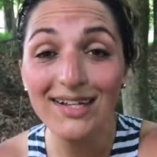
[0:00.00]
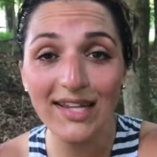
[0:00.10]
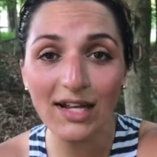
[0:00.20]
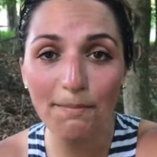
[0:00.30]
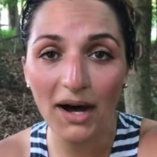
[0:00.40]

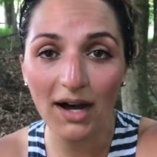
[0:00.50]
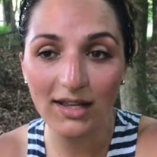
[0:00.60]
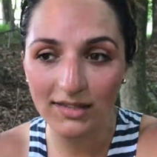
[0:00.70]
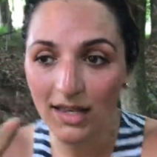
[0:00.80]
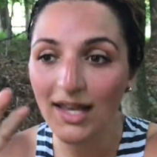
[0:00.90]
take a
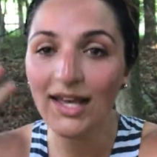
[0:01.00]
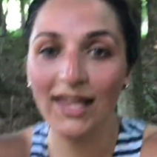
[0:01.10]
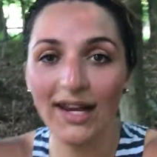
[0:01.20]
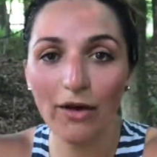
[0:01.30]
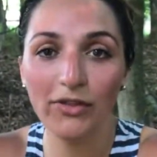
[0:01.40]
pause,
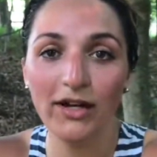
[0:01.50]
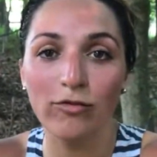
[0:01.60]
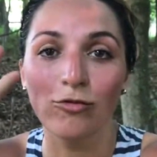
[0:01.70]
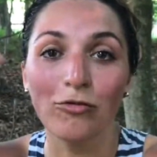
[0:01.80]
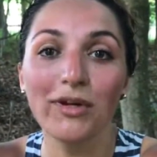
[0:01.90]
get out there
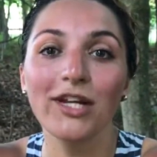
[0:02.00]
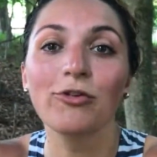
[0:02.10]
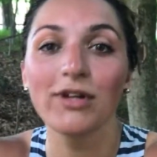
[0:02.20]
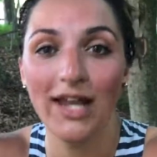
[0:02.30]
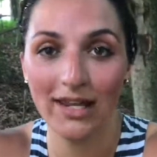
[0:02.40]
and
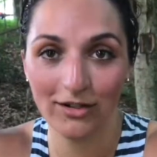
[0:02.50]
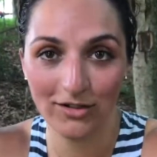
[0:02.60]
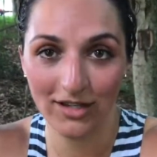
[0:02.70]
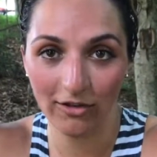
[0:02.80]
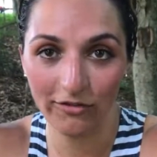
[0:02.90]
recreate
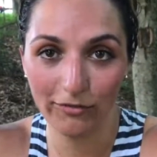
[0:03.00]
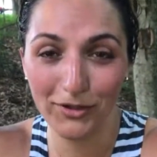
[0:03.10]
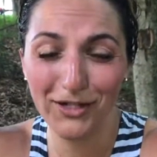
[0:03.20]
yourself